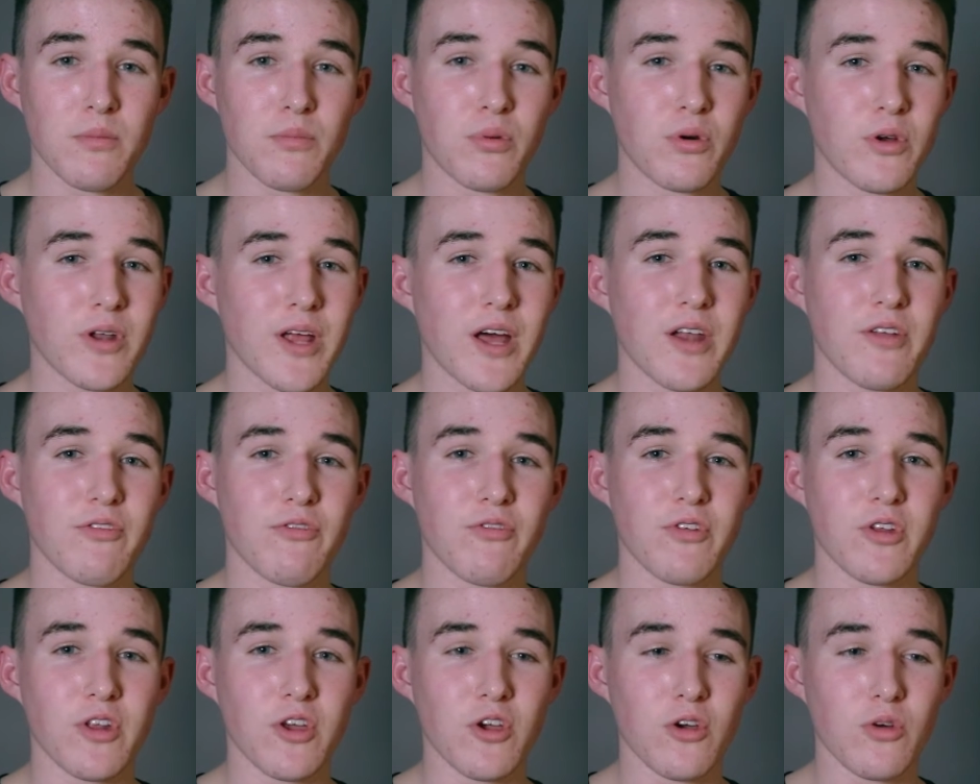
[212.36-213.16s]
put out a
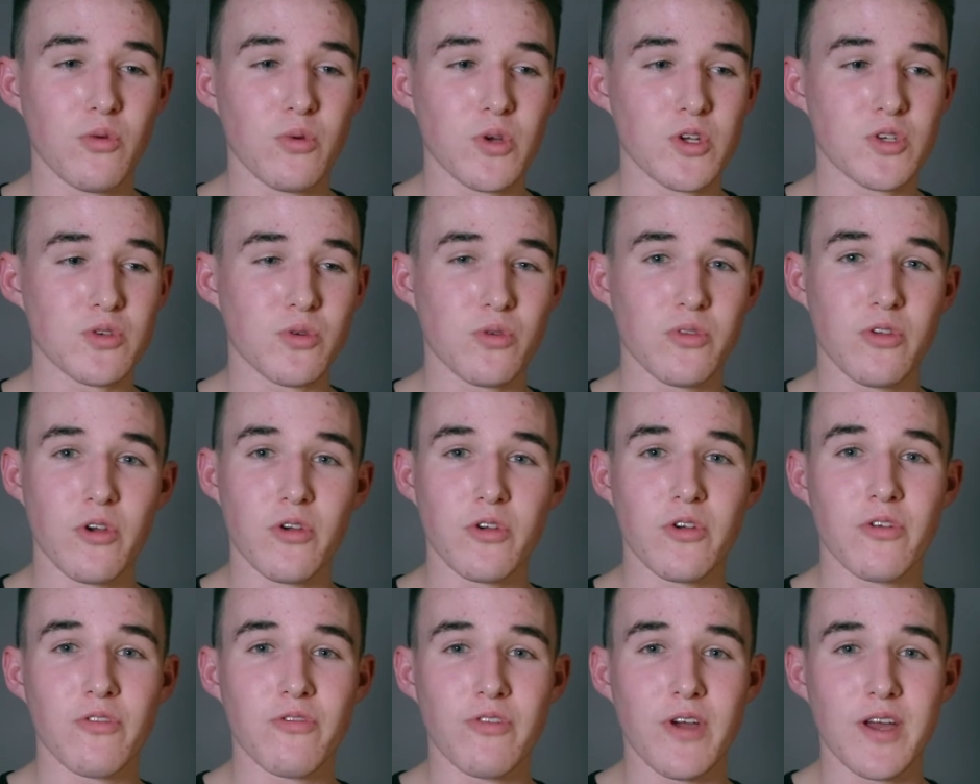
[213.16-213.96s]
video which,
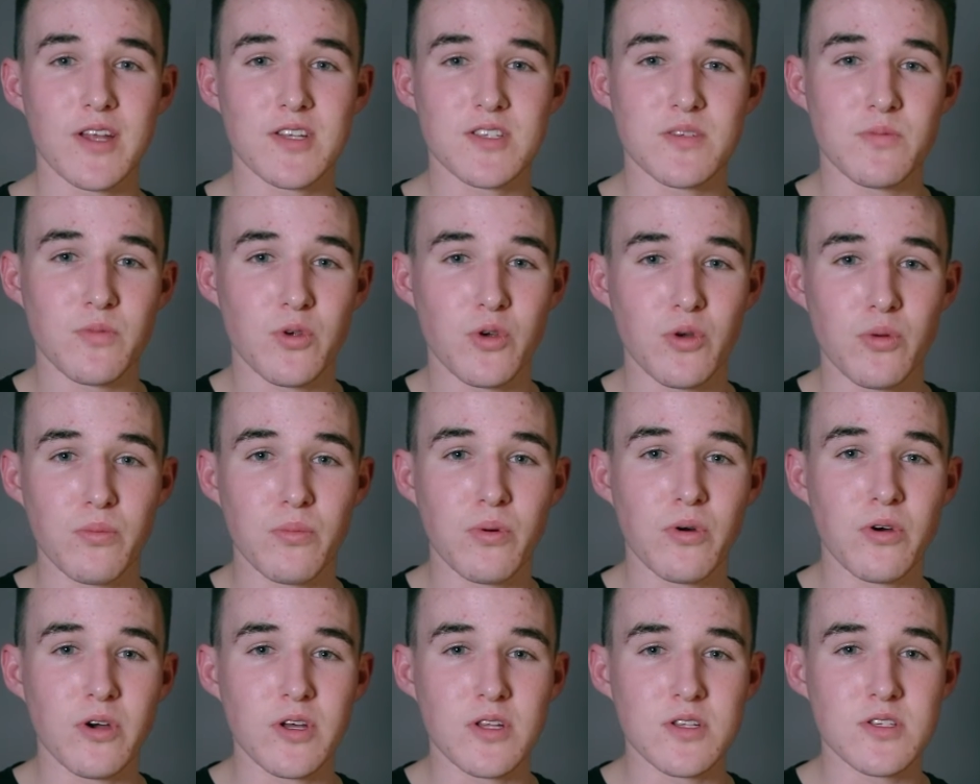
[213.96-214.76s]
although conveyed some
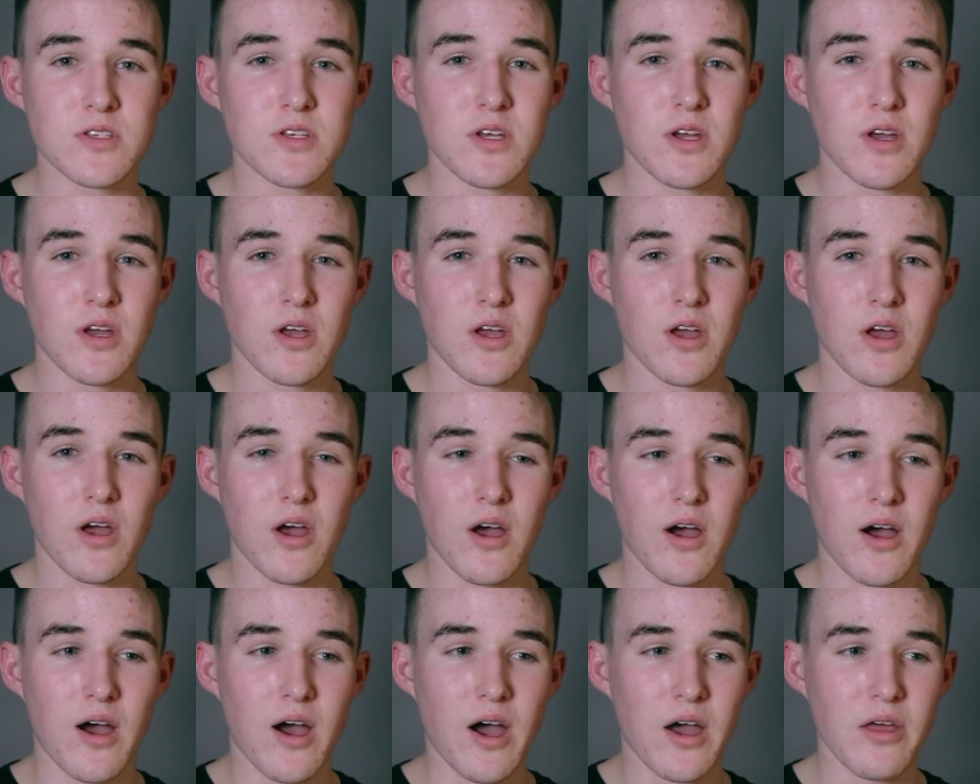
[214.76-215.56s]
good points,
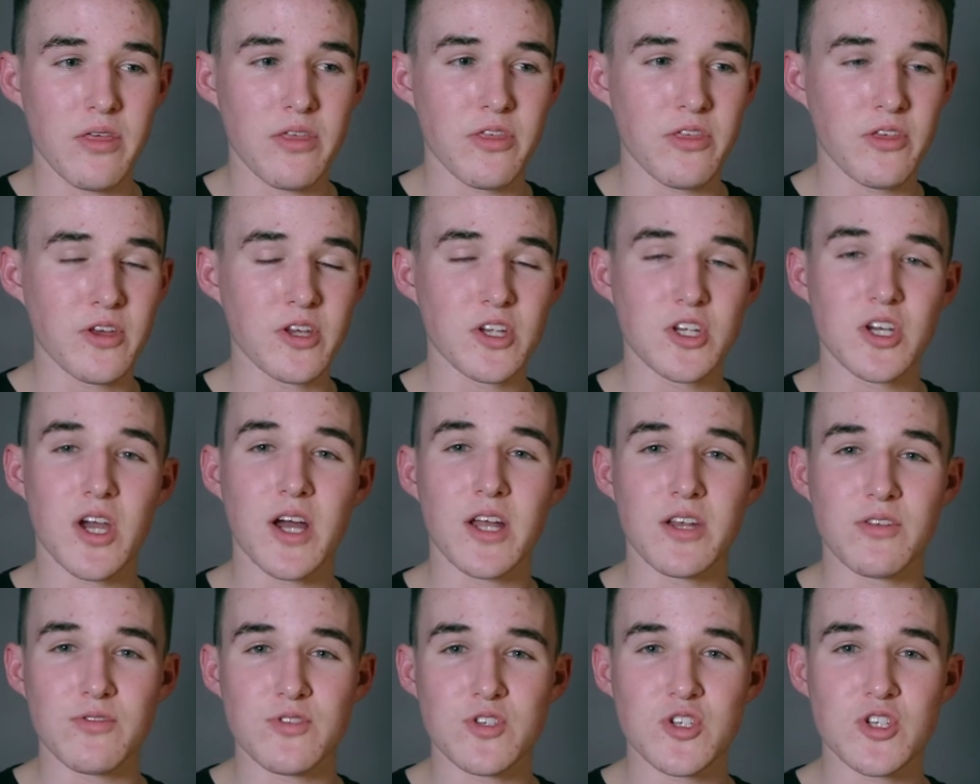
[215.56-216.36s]
I think
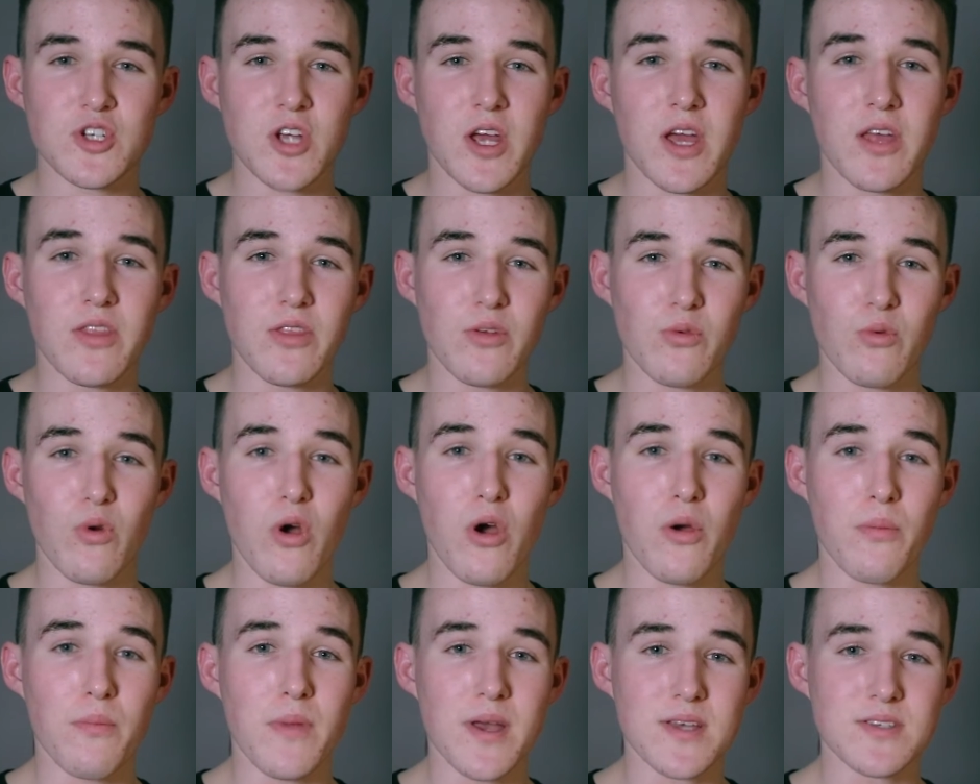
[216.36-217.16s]
kind of shared the
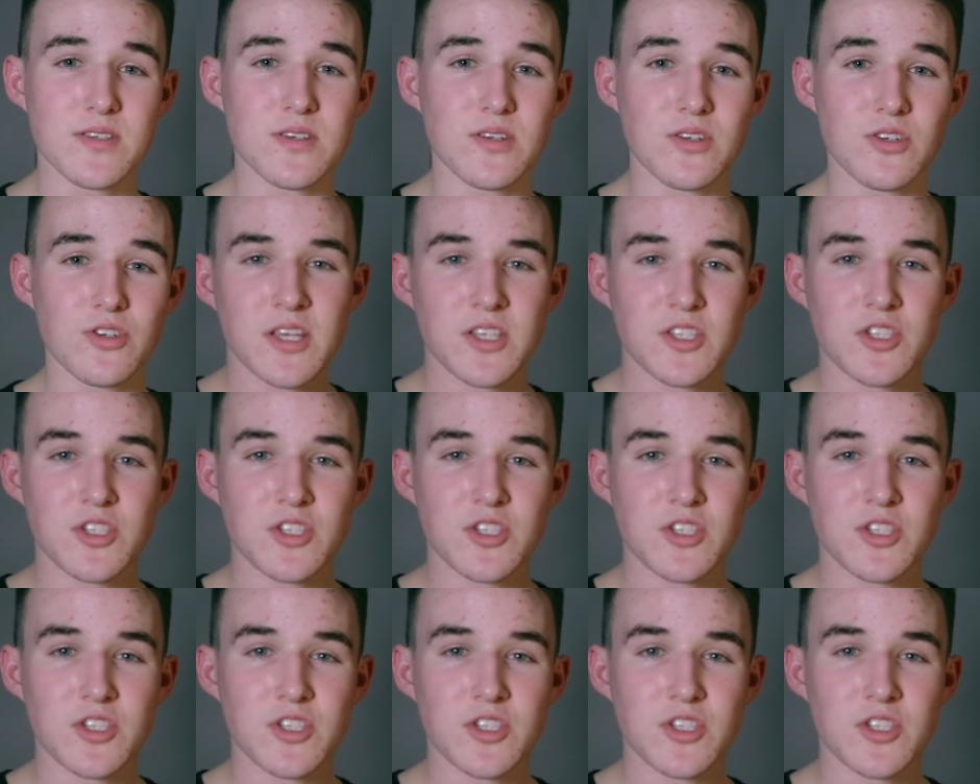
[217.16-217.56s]
wrong message.